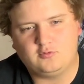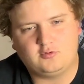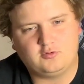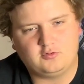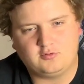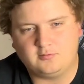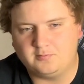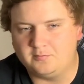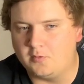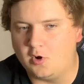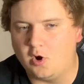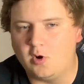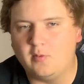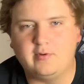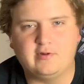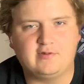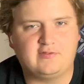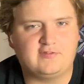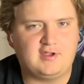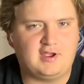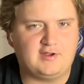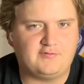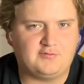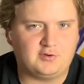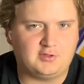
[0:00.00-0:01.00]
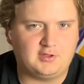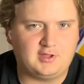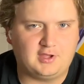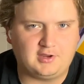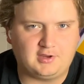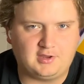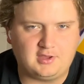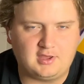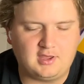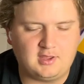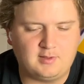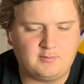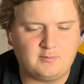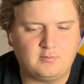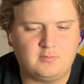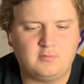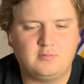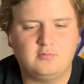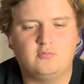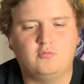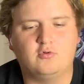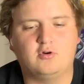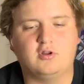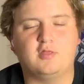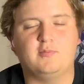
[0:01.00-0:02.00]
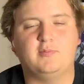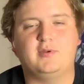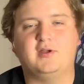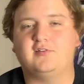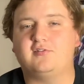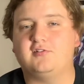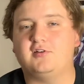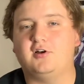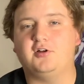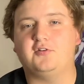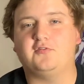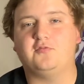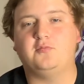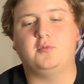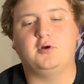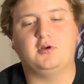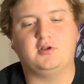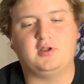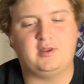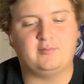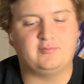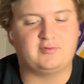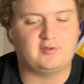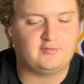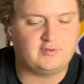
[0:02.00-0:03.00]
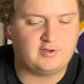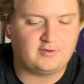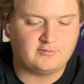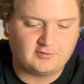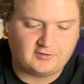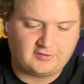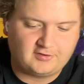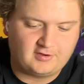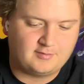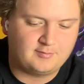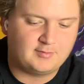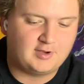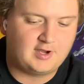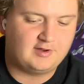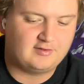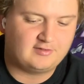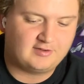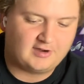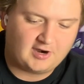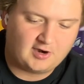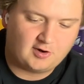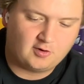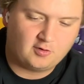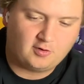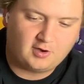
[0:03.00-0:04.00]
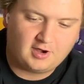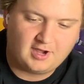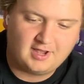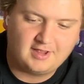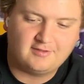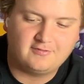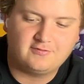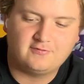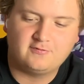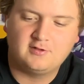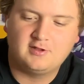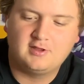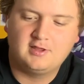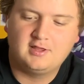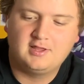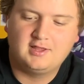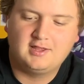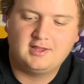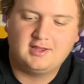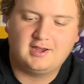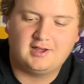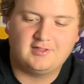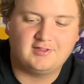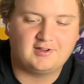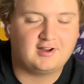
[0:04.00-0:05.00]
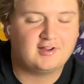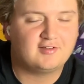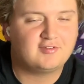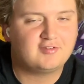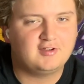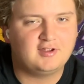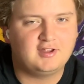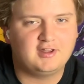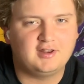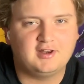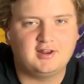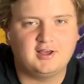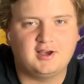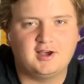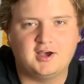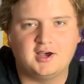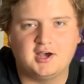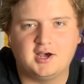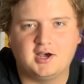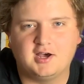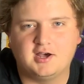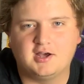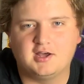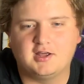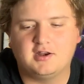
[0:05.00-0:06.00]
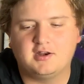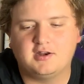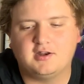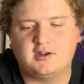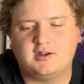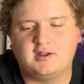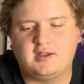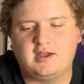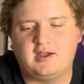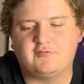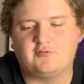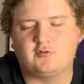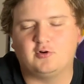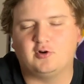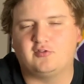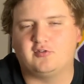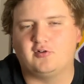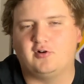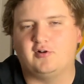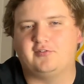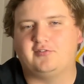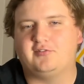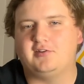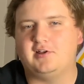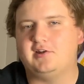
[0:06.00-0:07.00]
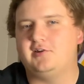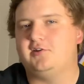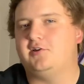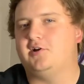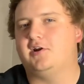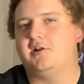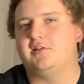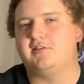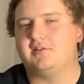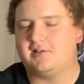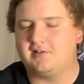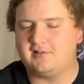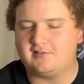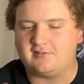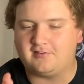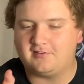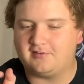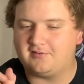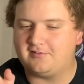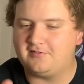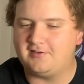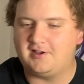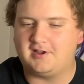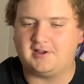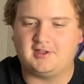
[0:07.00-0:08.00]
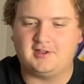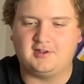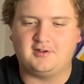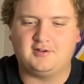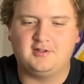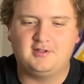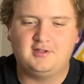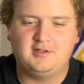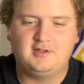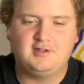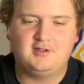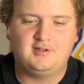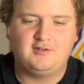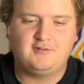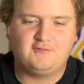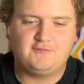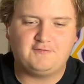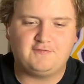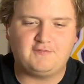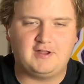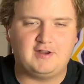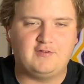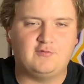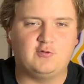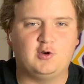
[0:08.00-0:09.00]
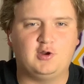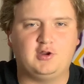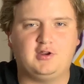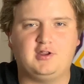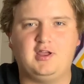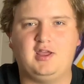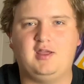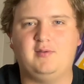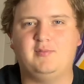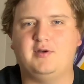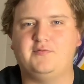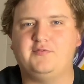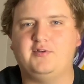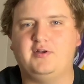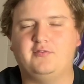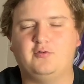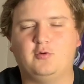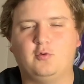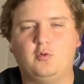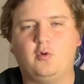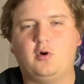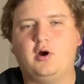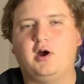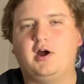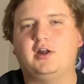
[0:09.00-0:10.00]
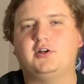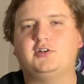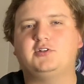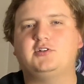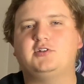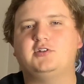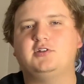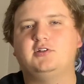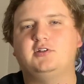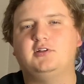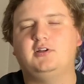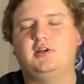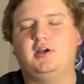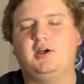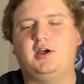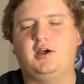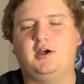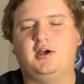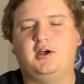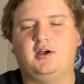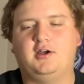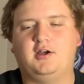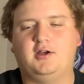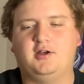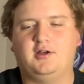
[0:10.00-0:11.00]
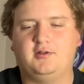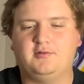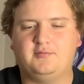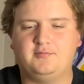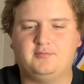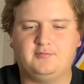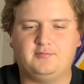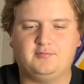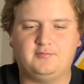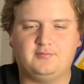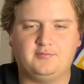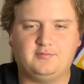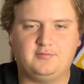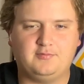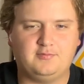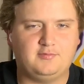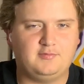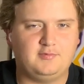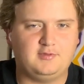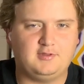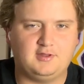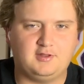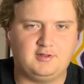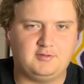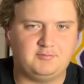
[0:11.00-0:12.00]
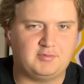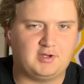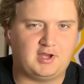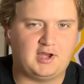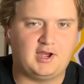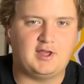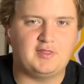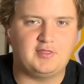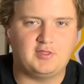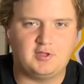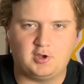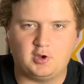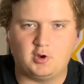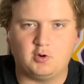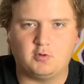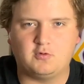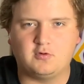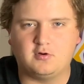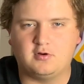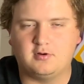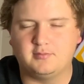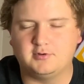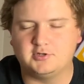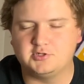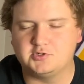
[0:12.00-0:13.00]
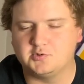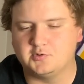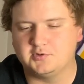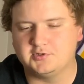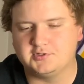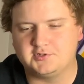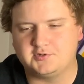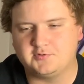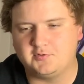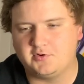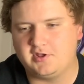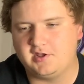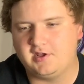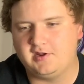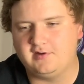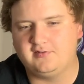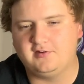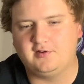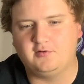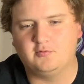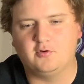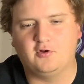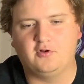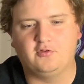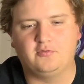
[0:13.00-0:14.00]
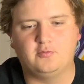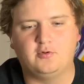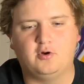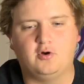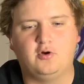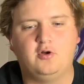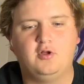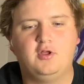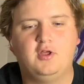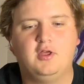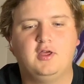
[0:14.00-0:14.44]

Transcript: moments after that game. One of the best college football games I've ever seen in my entire life. I think I said, after it's all said and done, I think that's the second favorite game I've ever watched, behind the Oklahoma-Georgia 2018 Rose Bowl.